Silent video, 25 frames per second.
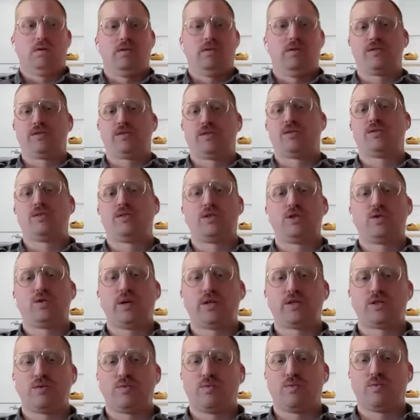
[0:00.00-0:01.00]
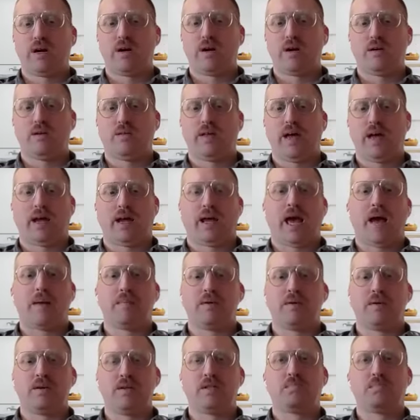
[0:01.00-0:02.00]
there's a situation where that
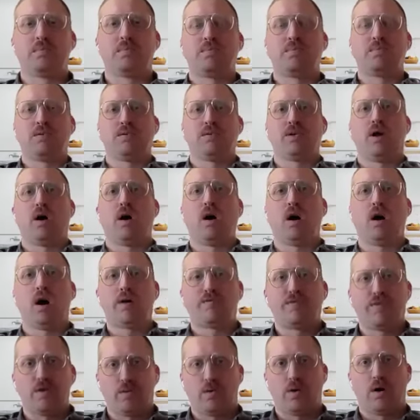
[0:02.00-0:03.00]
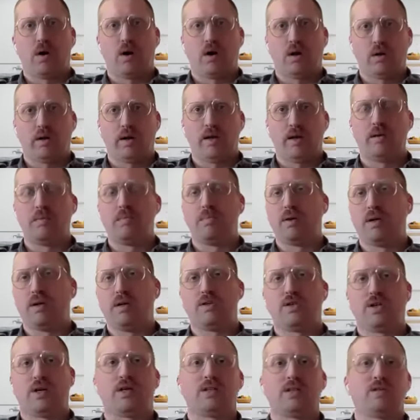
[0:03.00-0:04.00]
cabinet needs to be pulled off the wall and be
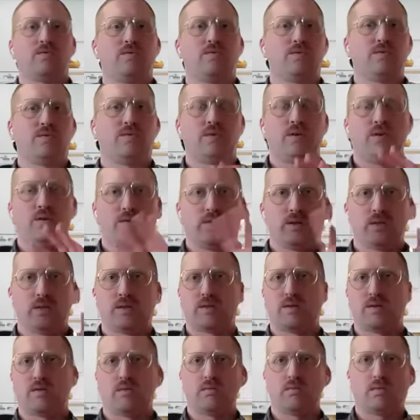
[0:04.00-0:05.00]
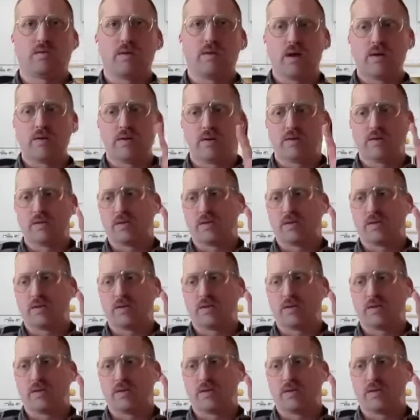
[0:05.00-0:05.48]
adjacent with the units around it.